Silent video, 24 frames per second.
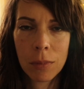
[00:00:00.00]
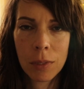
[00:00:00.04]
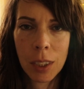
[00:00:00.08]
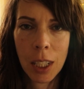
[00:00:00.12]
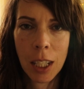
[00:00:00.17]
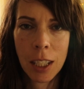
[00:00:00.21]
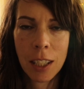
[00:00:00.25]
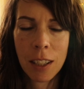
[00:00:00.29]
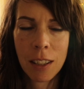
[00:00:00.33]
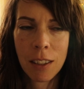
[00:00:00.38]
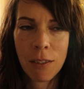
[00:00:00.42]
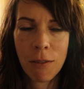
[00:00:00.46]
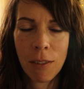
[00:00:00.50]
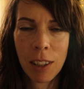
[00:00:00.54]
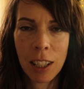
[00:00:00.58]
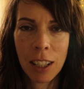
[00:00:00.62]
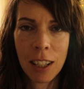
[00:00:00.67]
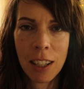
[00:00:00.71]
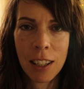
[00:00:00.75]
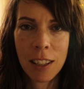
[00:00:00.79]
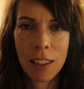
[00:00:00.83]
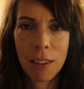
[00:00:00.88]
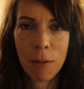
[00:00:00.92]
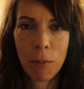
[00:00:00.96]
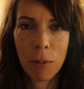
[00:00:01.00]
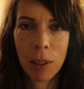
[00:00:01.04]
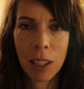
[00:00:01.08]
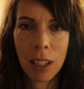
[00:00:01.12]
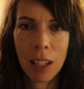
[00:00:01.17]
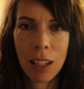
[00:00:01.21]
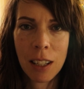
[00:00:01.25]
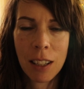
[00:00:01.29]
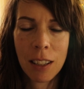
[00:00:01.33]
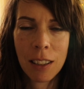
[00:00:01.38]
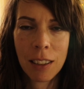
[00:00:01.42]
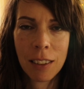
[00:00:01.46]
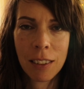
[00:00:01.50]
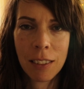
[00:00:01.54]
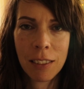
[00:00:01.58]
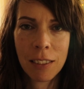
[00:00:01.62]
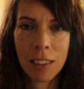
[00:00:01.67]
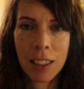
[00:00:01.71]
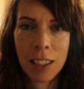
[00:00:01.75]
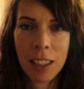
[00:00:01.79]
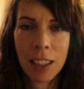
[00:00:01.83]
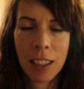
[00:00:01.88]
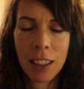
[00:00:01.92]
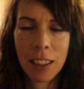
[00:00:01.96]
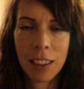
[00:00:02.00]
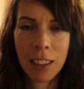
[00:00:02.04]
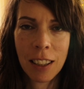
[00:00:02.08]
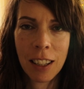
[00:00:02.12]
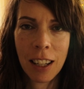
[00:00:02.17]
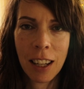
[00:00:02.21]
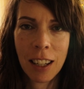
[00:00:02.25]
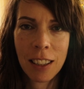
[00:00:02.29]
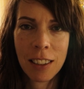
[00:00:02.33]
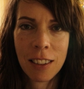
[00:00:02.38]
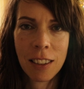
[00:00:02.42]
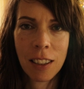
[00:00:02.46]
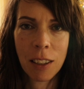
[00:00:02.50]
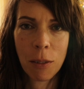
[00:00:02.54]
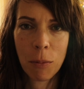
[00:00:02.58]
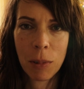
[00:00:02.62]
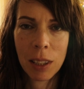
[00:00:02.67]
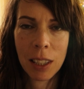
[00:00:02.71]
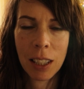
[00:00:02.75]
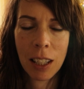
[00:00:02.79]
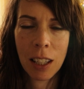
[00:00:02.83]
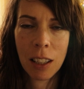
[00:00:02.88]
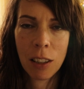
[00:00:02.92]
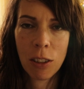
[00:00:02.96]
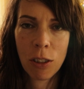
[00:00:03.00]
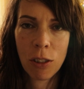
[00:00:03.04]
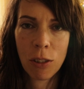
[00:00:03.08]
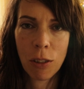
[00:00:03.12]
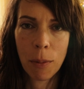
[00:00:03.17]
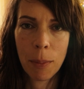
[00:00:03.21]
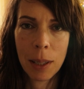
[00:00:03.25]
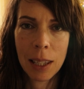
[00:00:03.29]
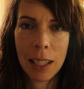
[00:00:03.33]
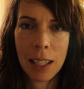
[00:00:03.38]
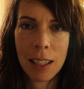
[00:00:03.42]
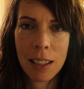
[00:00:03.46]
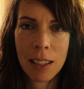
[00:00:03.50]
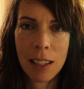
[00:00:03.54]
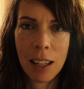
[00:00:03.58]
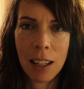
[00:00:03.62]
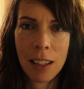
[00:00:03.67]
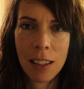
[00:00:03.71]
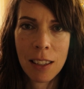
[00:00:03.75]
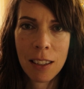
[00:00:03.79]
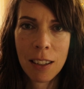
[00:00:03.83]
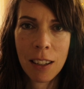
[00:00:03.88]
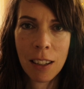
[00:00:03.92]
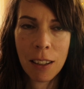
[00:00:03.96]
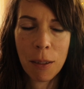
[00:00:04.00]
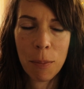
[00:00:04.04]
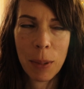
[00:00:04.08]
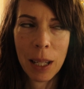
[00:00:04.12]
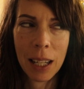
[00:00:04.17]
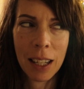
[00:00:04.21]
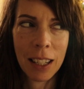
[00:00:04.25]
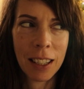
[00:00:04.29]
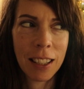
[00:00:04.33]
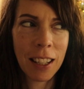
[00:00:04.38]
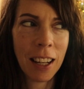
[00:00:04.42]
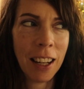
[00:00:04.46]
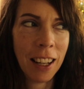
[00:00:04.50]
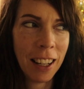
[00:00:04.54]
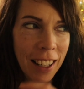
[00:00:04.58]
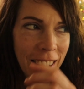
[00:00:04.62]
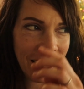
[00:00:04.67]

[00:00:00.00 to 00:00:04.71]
I just realised when I said an accident with the hedge trimmer, that sounds kind of bad.